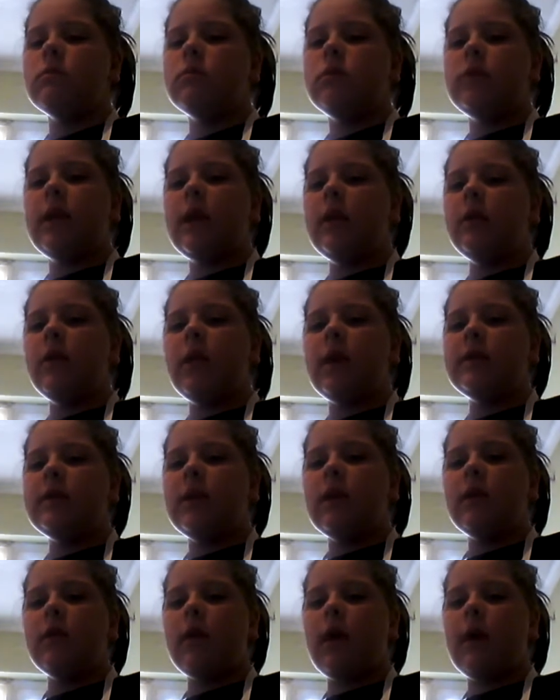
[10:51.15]
Did anyone else
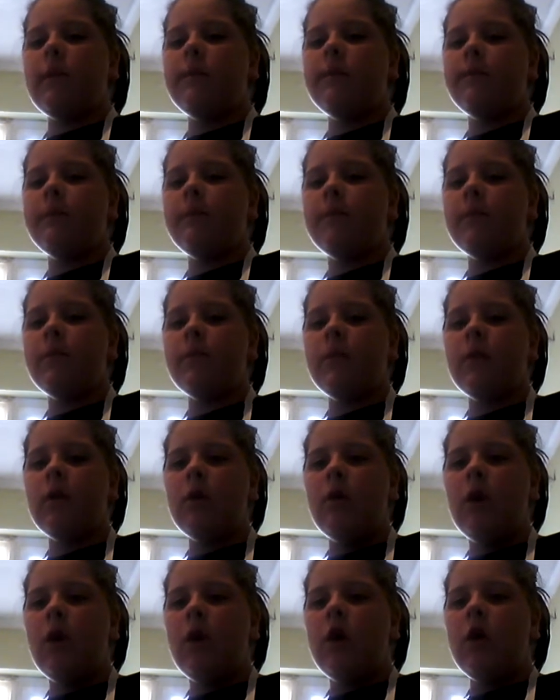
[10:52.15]
hear that?
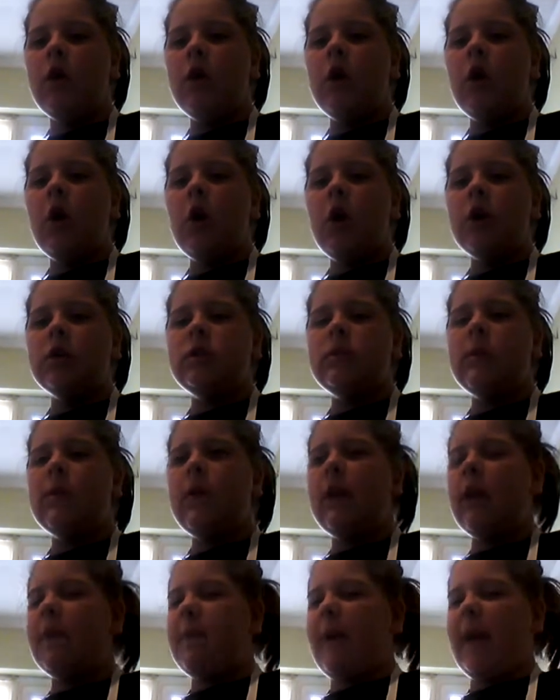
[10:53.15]
I
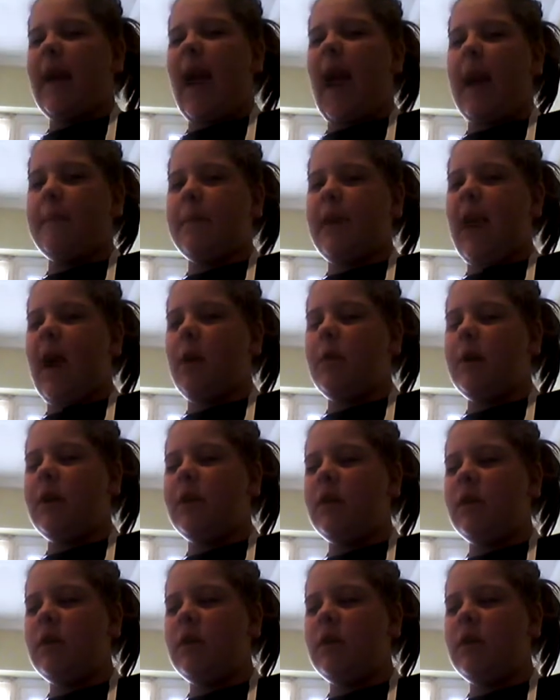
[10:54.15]
swear I heard my cat meowing.